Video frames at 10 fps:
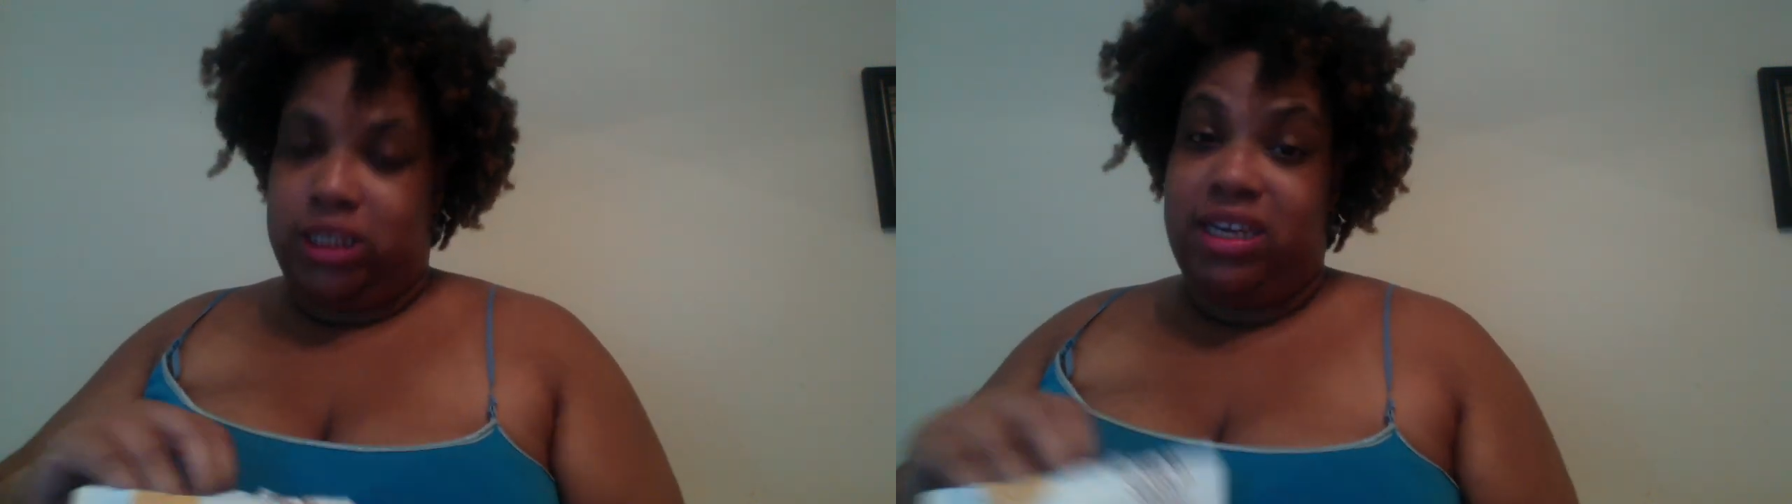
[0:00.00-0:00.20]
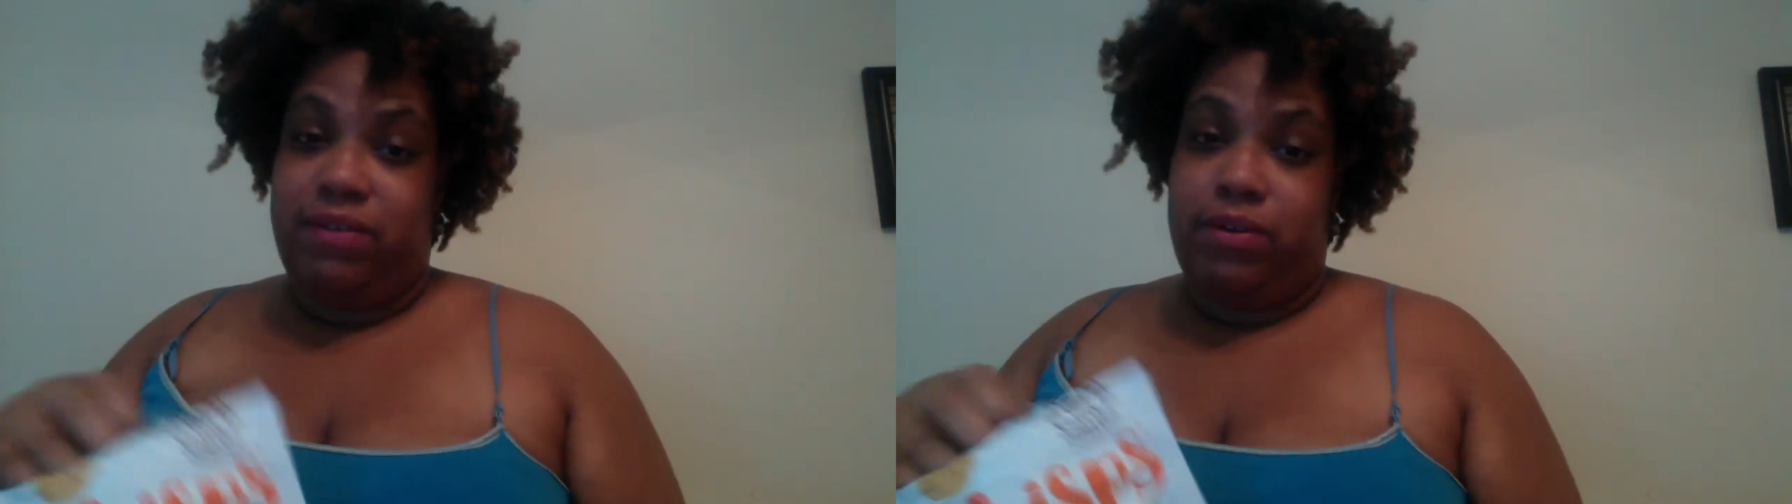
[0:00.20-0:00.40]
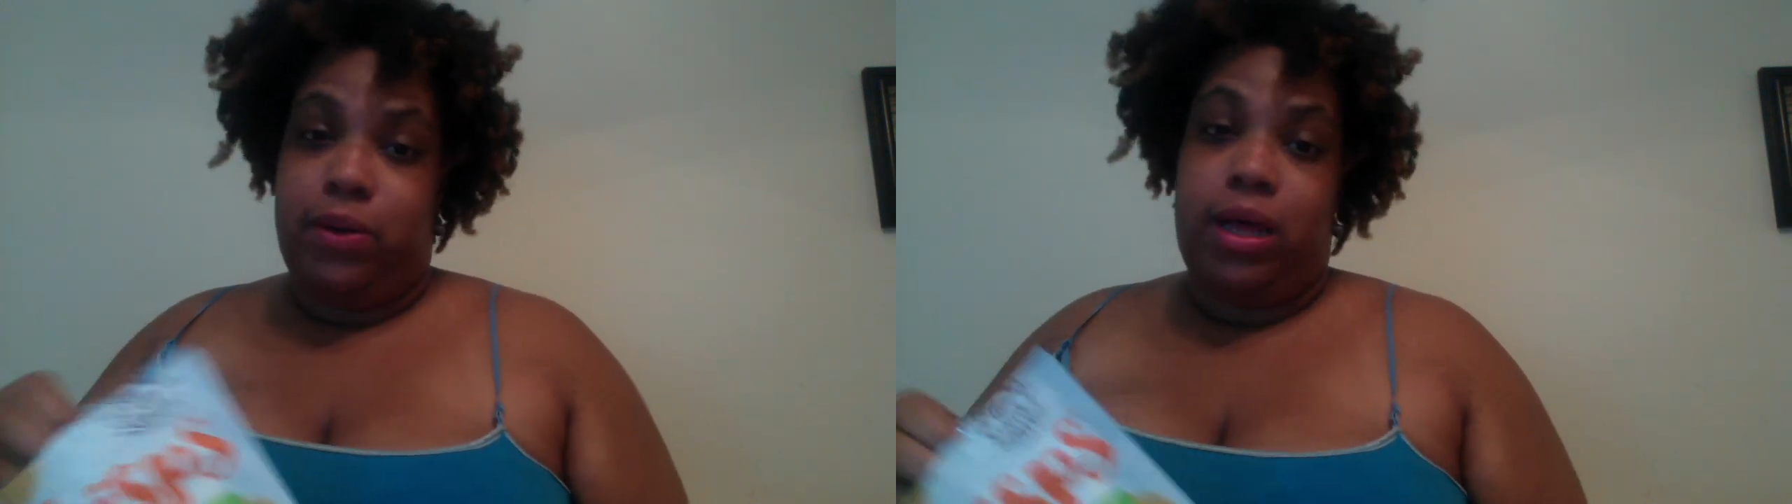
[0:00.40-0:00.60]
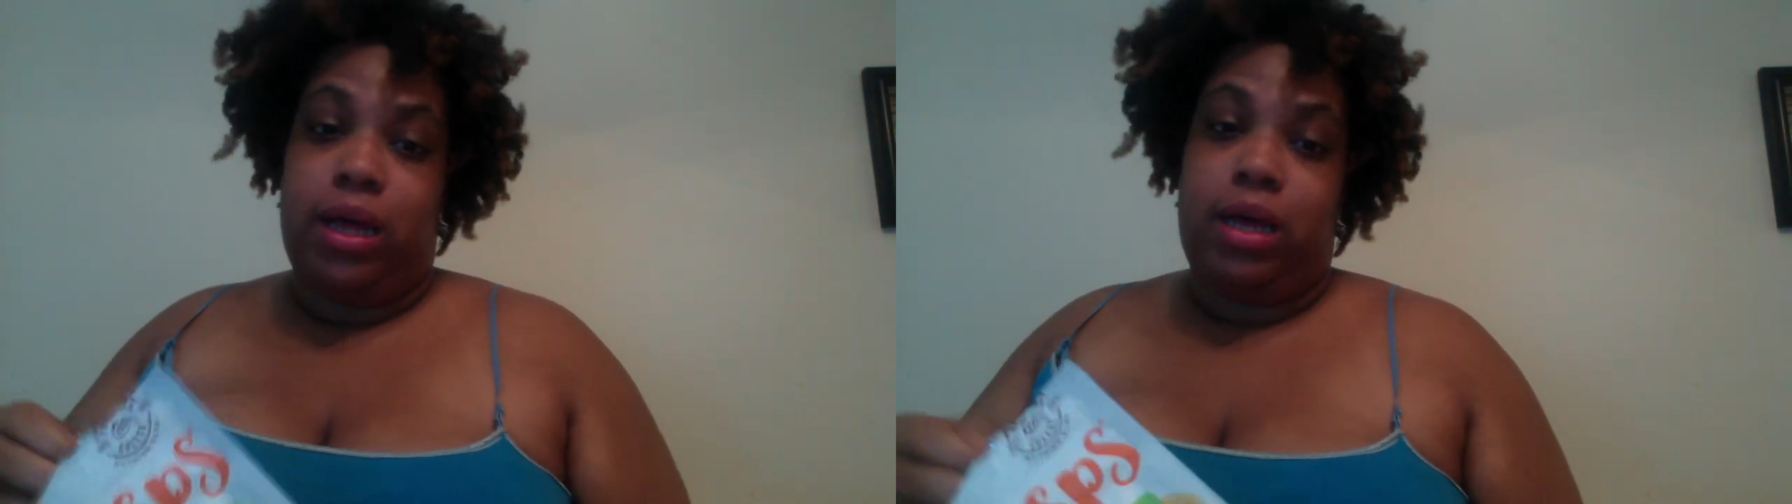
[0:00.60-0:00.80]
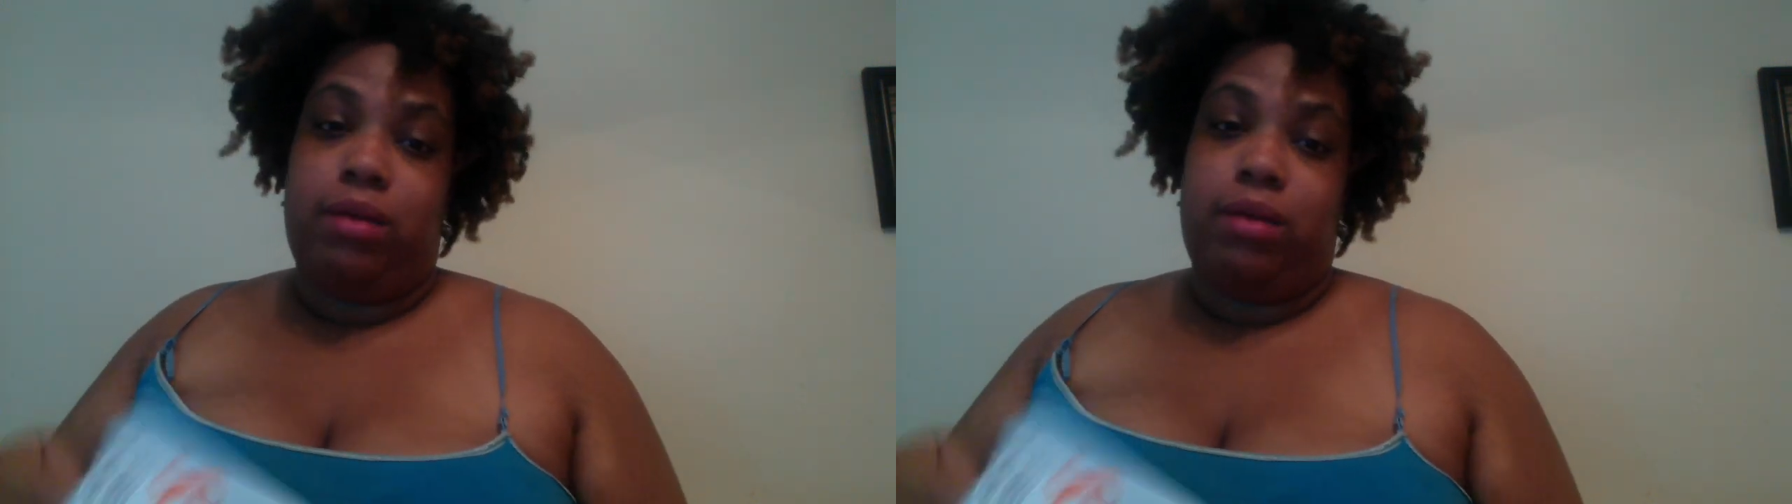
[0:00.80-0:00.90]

to give you a